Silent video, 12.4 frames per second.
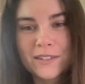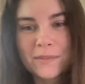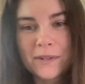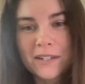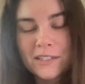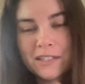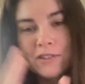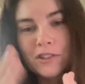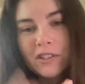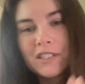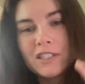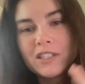because
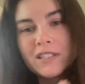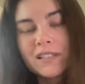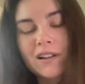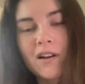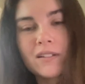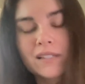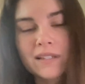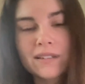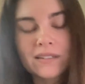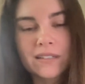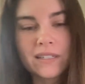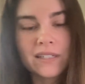usually she's
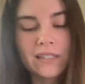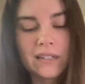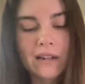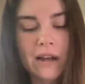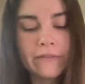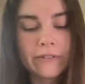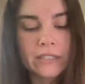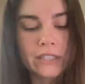constantly hovering.